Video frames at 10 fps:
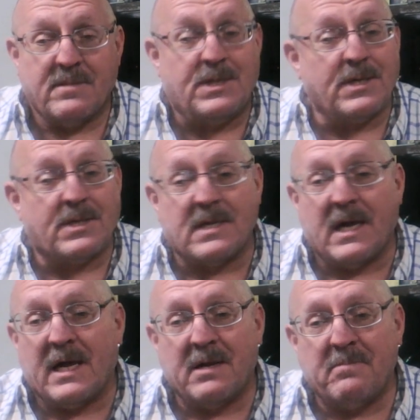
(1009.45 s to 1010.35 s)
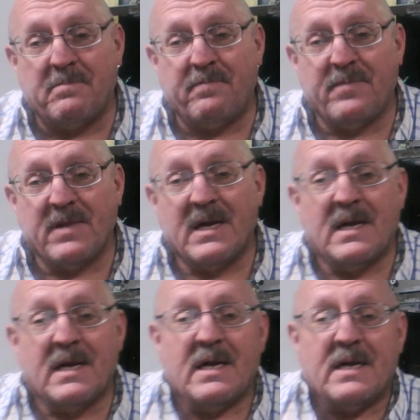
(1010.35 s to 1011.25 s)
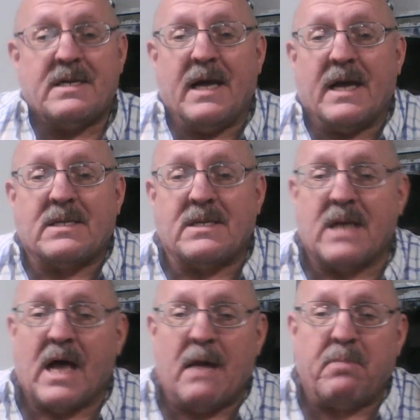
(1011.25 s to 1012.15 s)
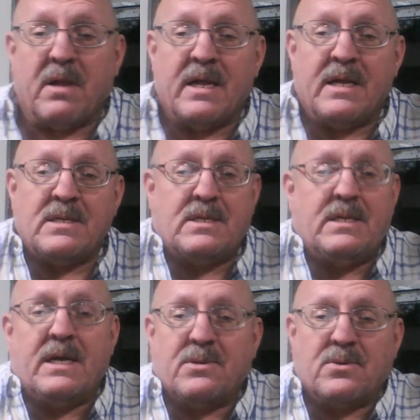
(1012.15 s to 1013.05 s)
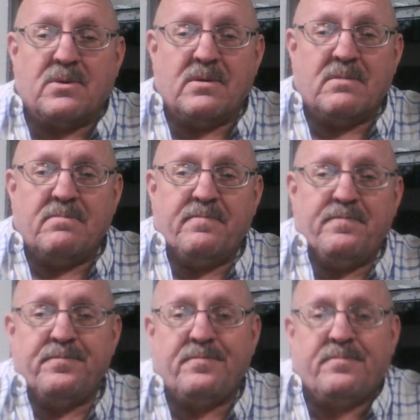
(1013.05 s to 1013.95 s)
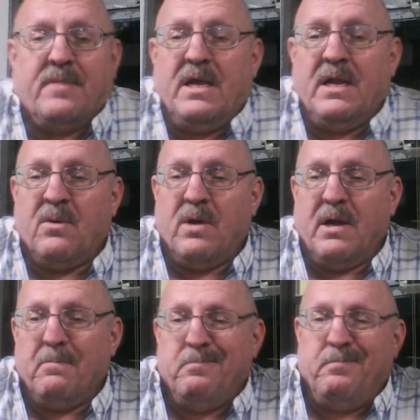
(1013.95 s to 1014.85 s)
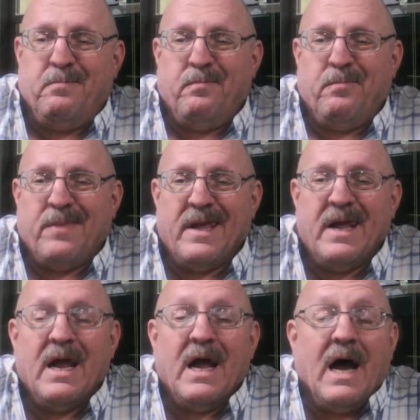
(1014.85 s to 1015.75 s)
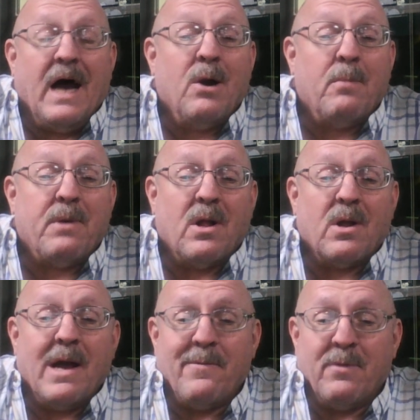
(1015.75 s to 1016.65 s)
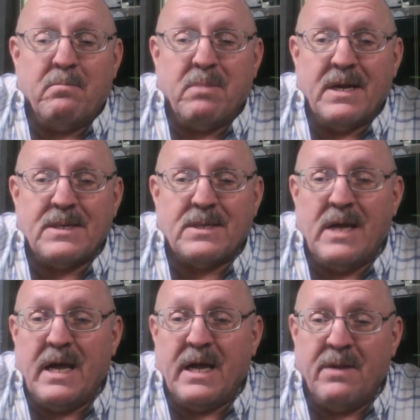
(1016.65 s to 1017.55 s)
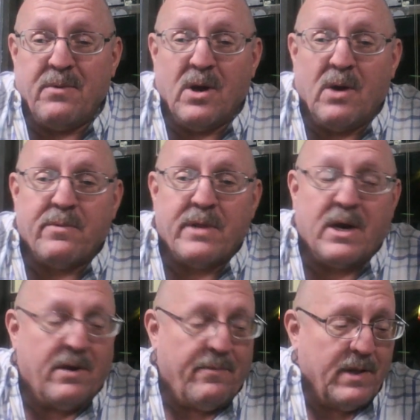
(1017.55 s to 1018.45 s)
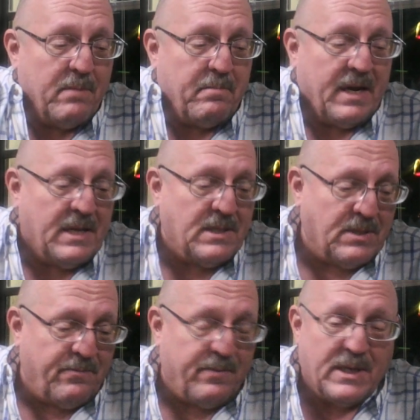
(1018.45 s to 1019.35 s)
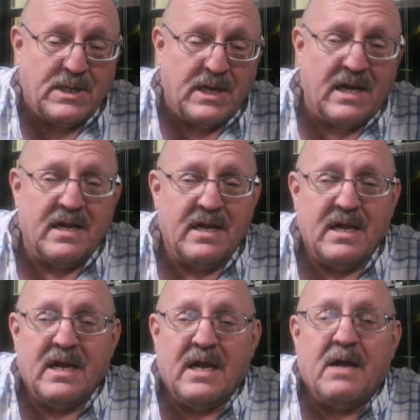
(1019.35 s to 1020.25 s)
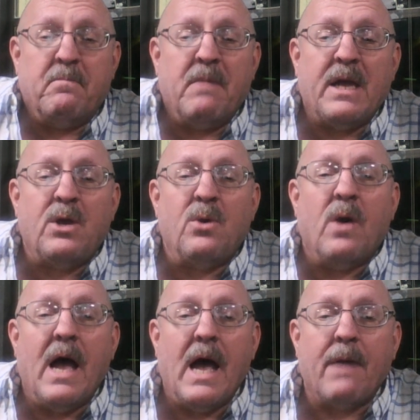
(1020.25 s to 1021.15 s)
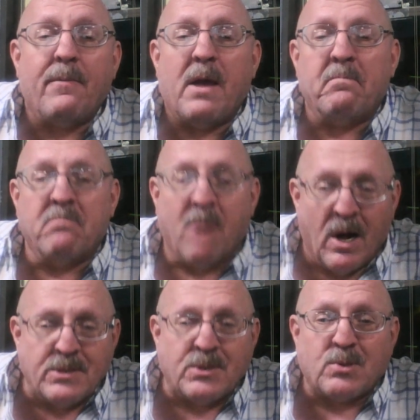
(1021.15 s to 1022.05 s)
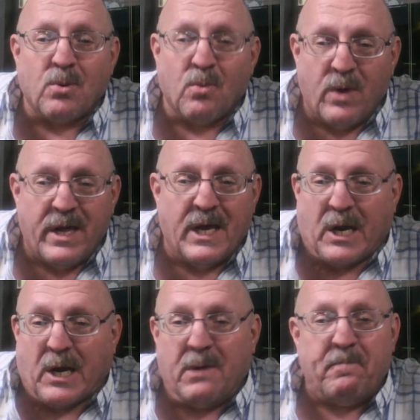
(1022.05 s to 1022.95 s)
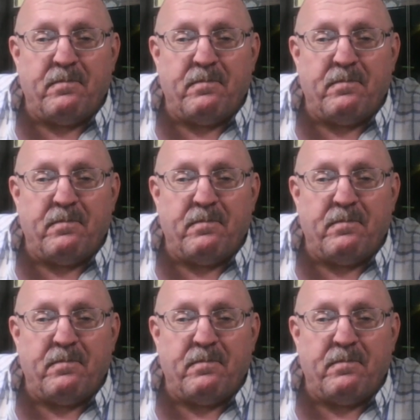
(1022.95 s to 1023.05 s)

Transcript: Just saying. Texas High Plains Desert. Anyway, I hope y'all are having a blessed day. And if you're over there in the Philippines and fishing, may you have a monster week.